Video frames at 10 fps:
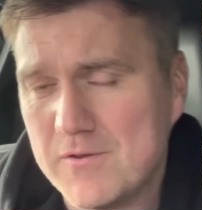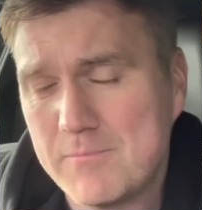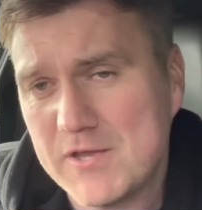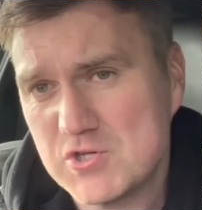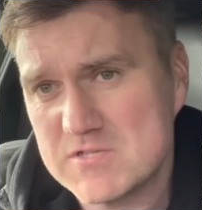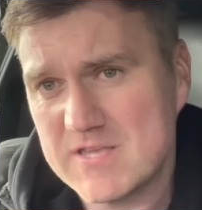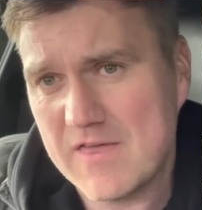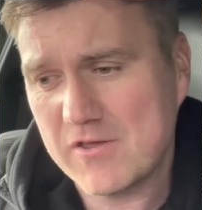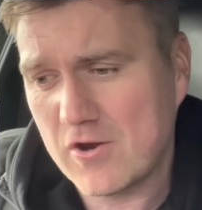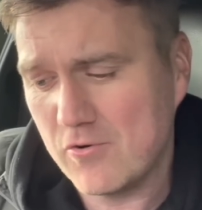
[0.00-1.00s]
pitches there,
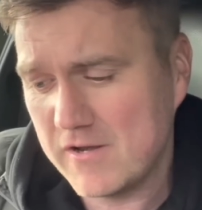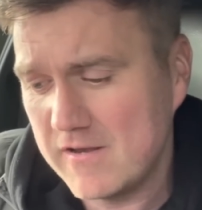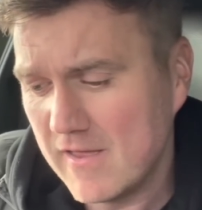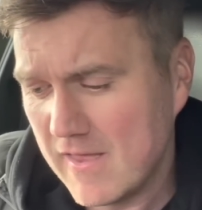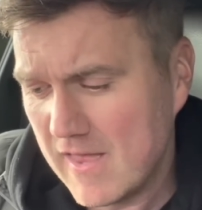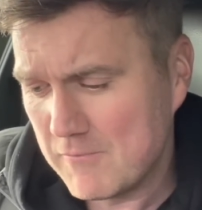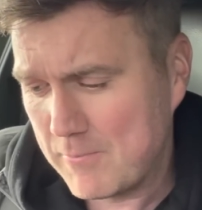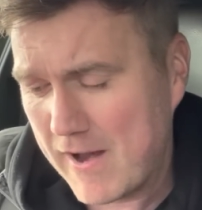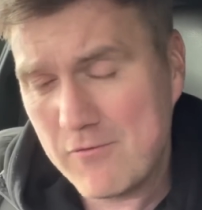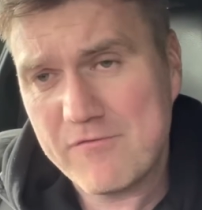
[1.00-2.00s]
they're currently
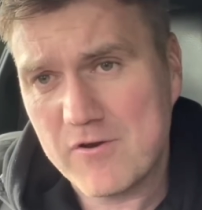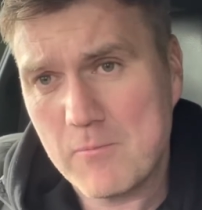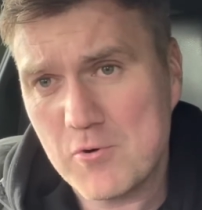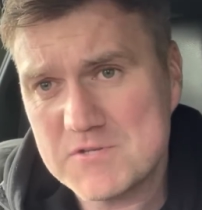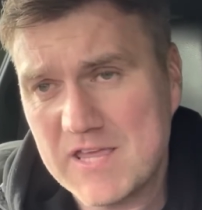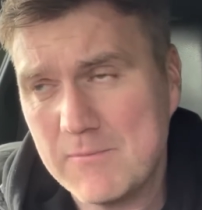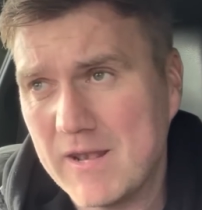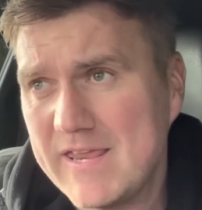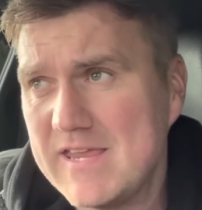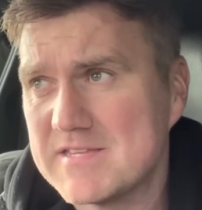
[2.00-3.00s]
preparing for tomorrow's game at
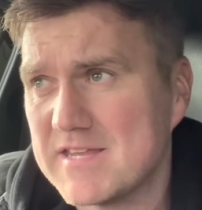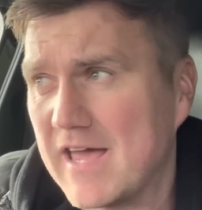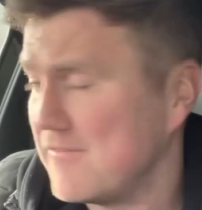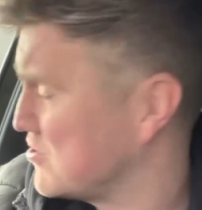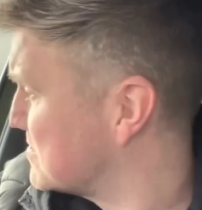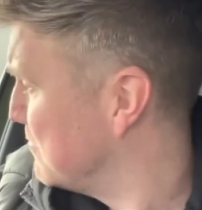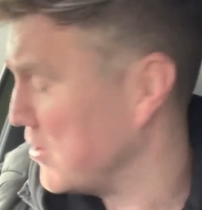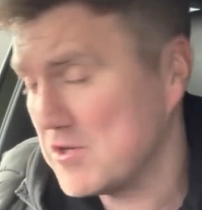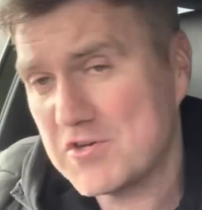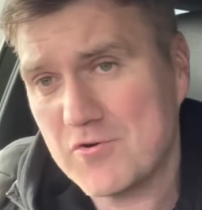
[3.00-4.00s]
Leeds. And I've just
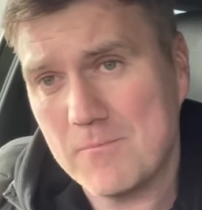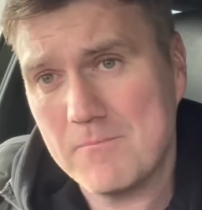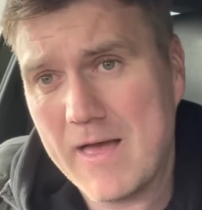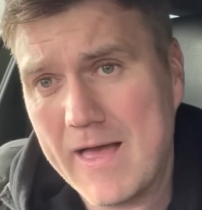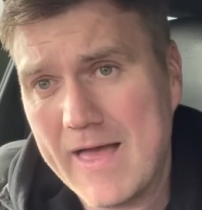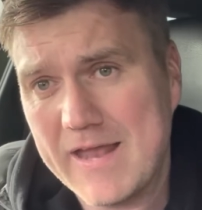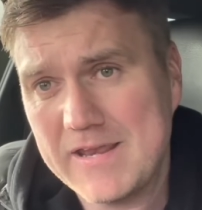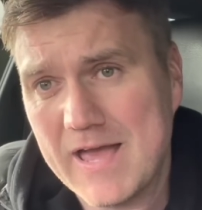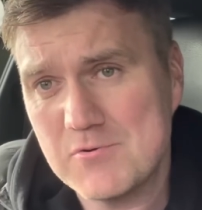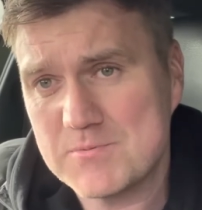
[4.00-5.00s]
emerged from Eddie
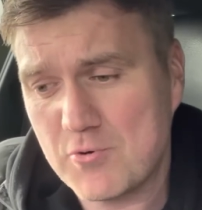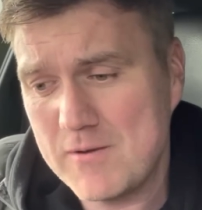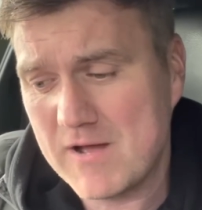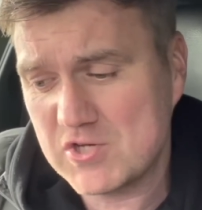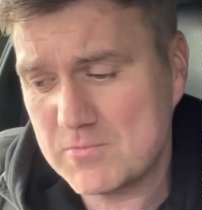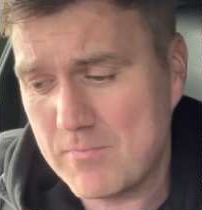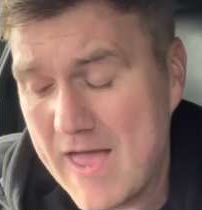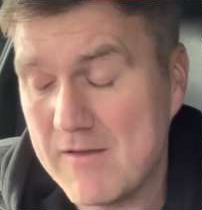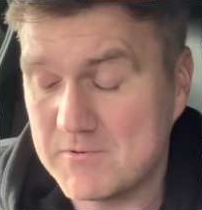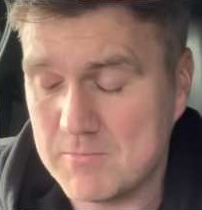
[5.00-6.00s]
Howe's pre-match,
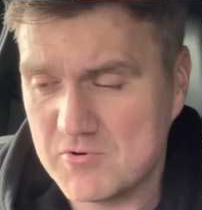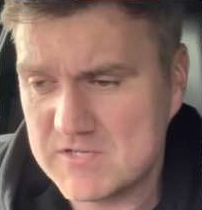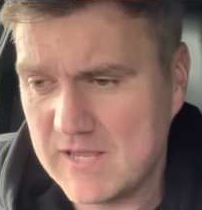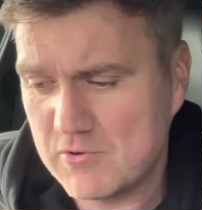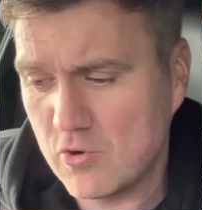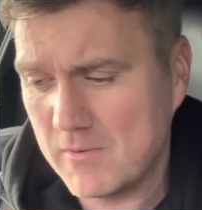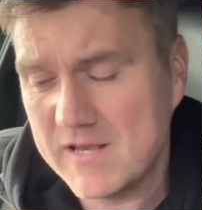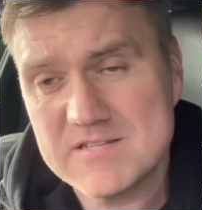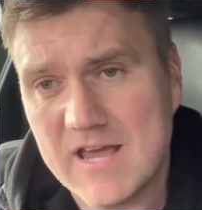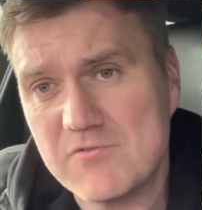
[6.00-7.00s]
tomorrow's game at home at
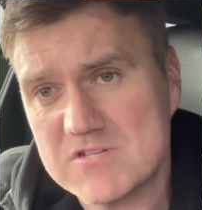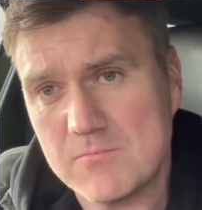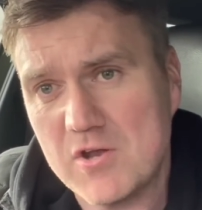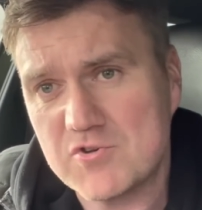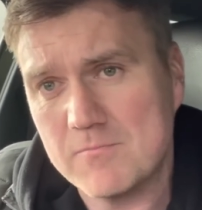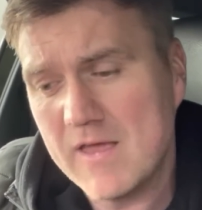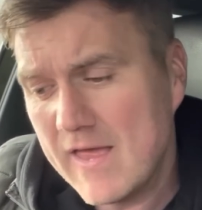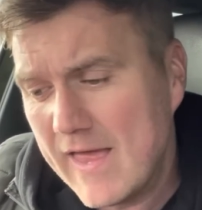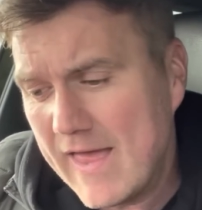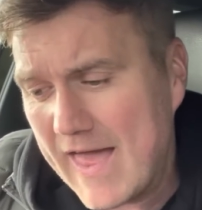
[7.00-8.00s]
Leeds, and I've just emerged from
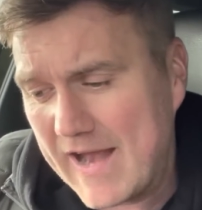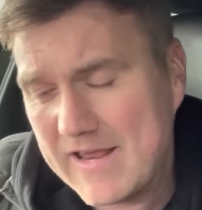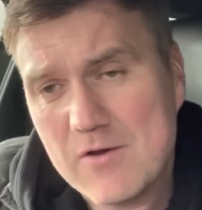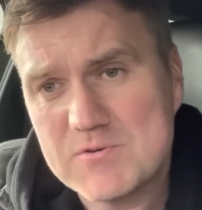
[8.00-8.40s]
Eddie Howe's